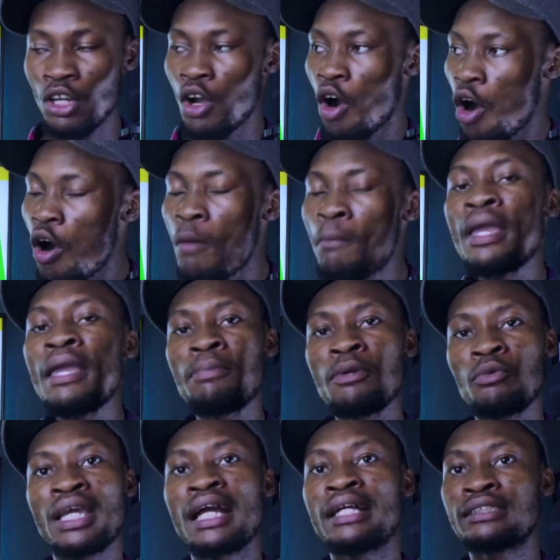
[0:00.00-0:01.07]
Or maybe
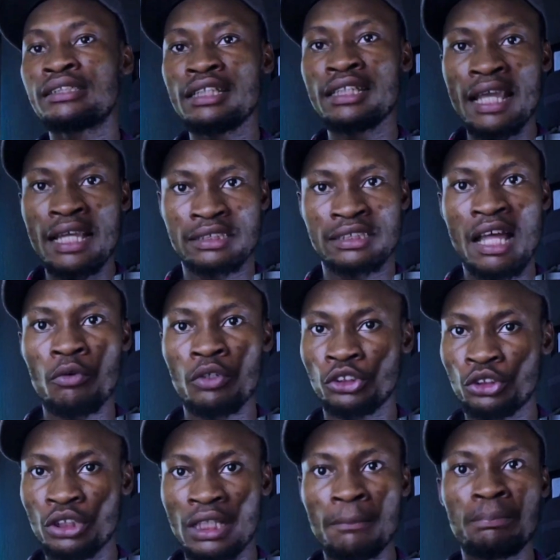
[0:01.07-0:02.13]
we can say, yes, that was
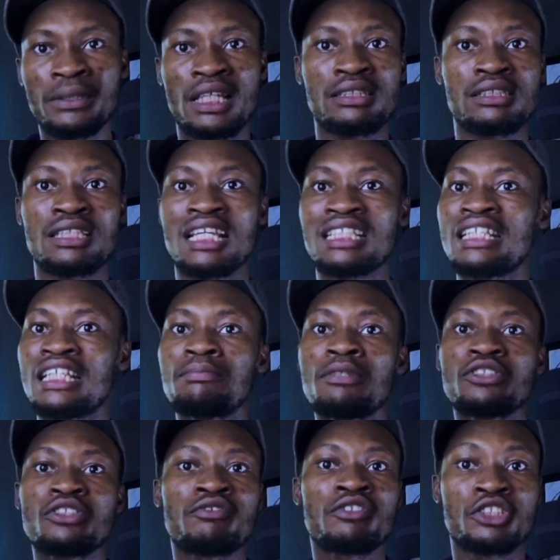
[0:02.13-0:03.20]
Jordan Peterson's
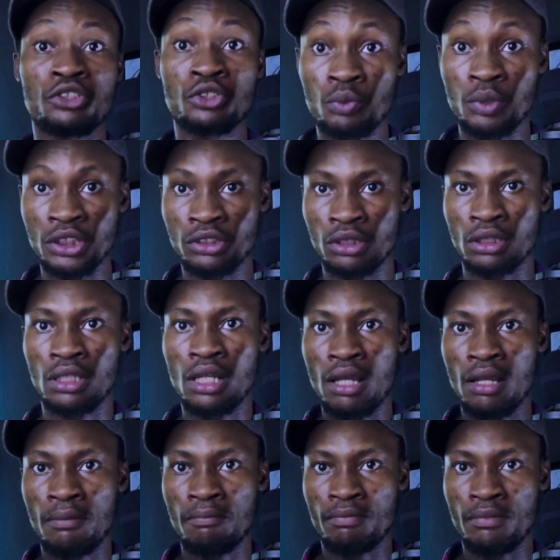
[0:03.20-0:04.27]
assessment of the situation,
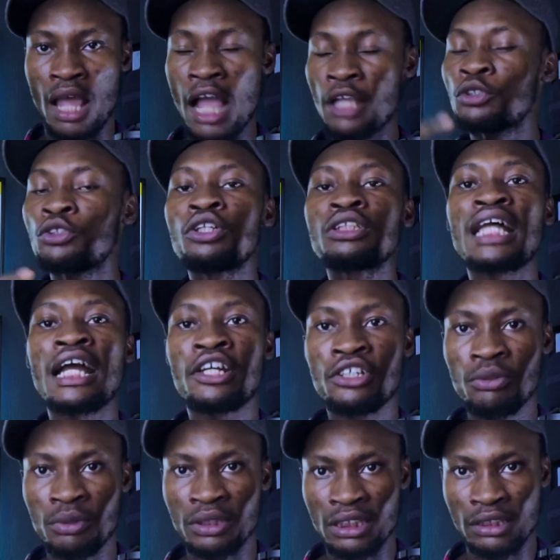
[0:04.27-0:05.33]
and you don't
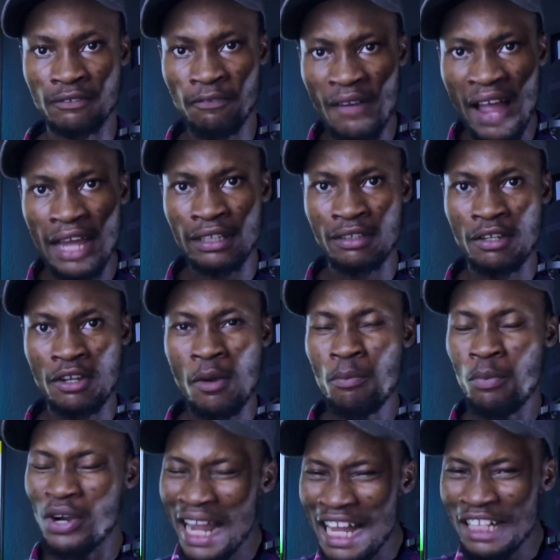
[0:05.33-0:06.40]
agree with it. Fine.
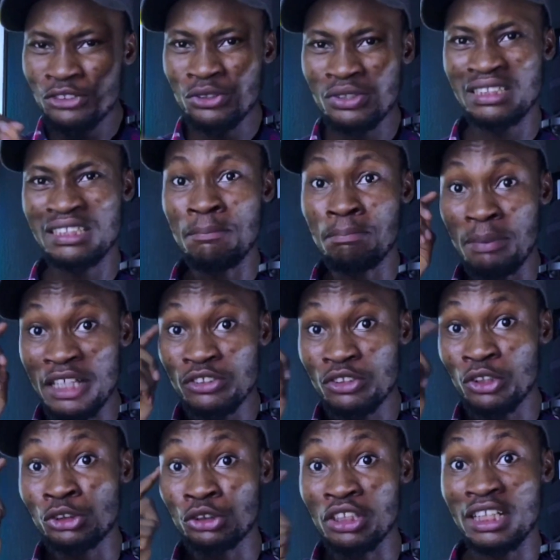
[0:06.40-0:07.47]
But can't you see, based
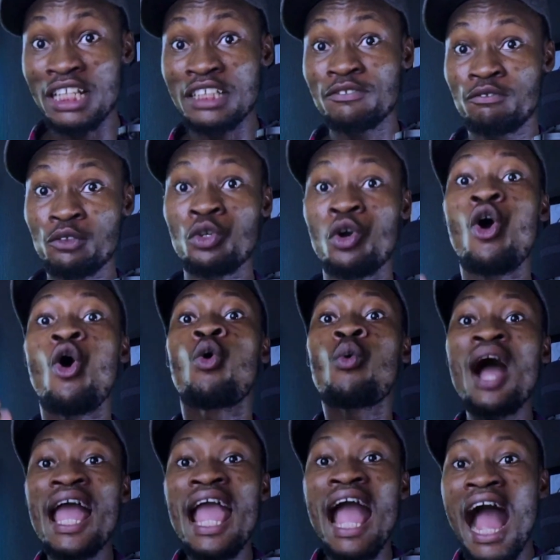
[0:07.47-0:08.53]
on Jordan's view,
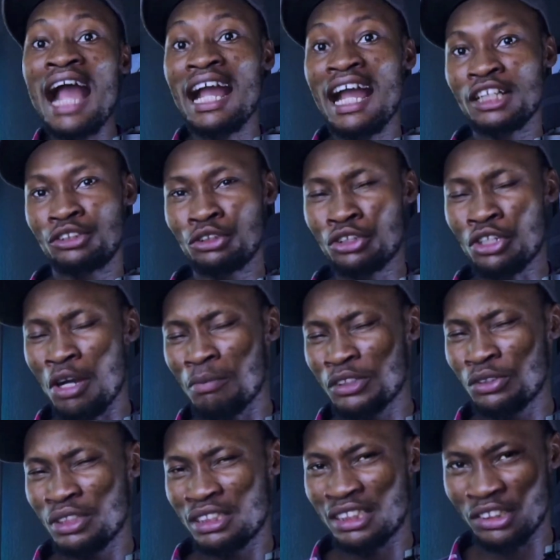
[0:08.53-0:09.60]
why anger should come
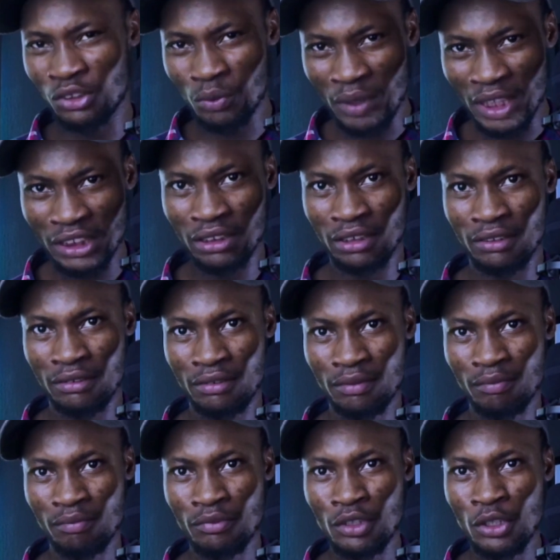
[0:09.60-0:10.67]
into the situation?
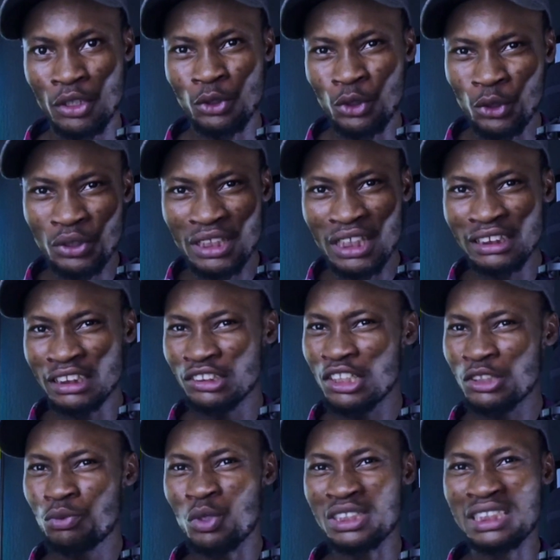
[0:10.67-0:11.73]
Do you think
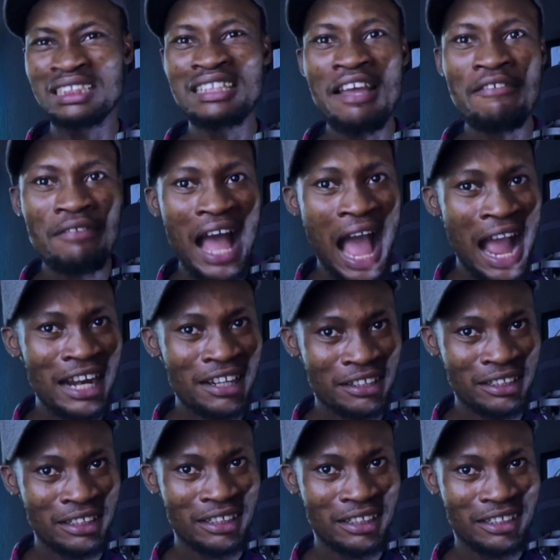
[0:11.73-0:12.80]
Jesus was never
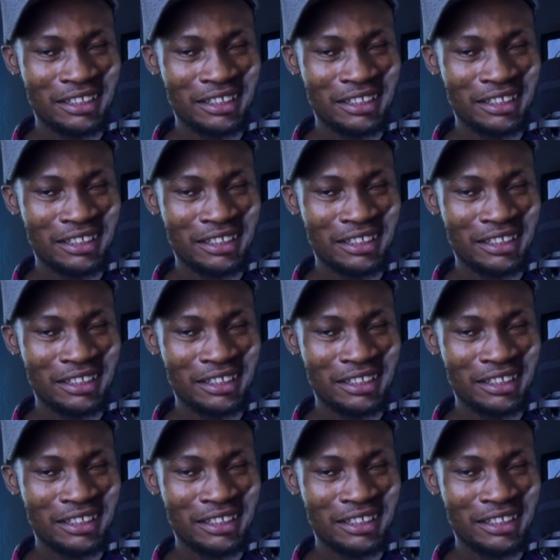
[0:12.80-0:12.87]
angry?